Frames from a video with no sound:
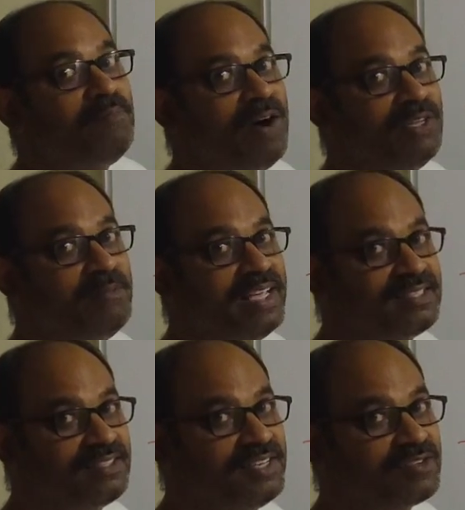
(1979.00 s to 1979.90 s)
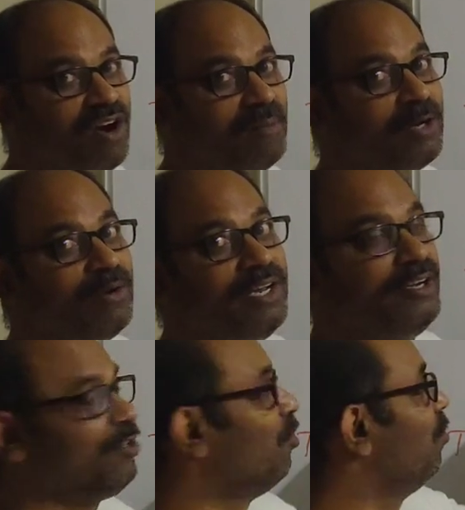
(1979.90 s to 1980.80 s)
power with base 3 is common only
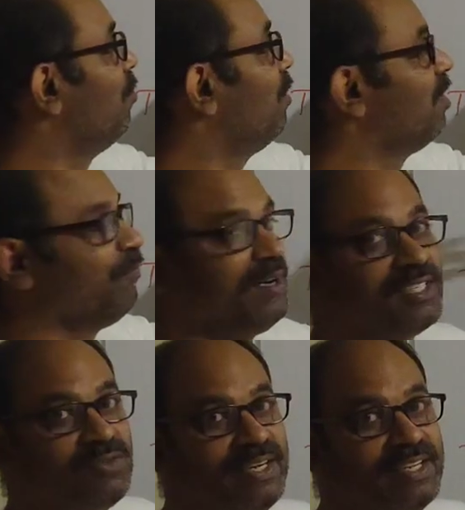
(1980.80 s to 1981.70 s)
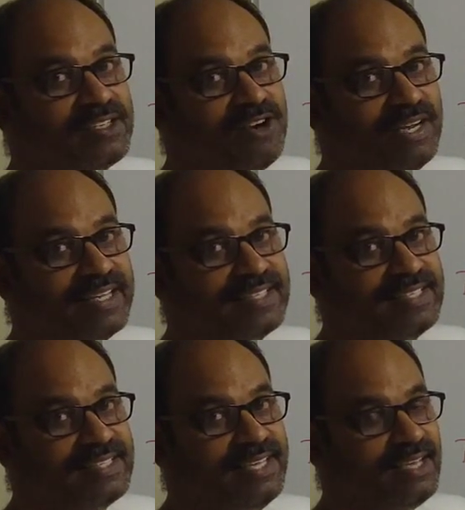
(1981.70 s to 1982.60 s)
in 2. In the first one, it is not
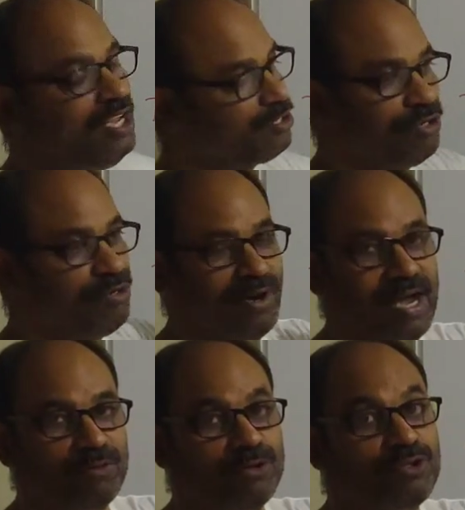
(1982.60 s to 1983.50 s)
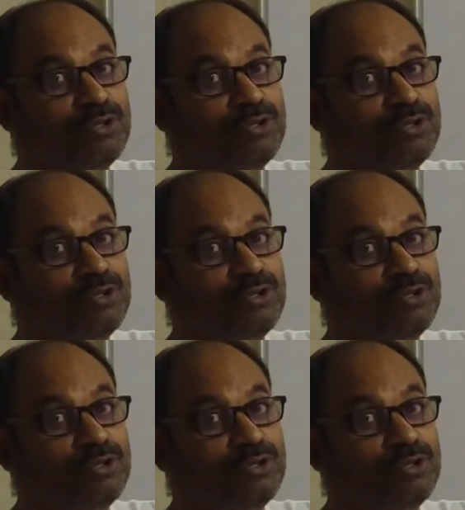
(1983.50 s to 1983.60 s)
existing. So, you don't have to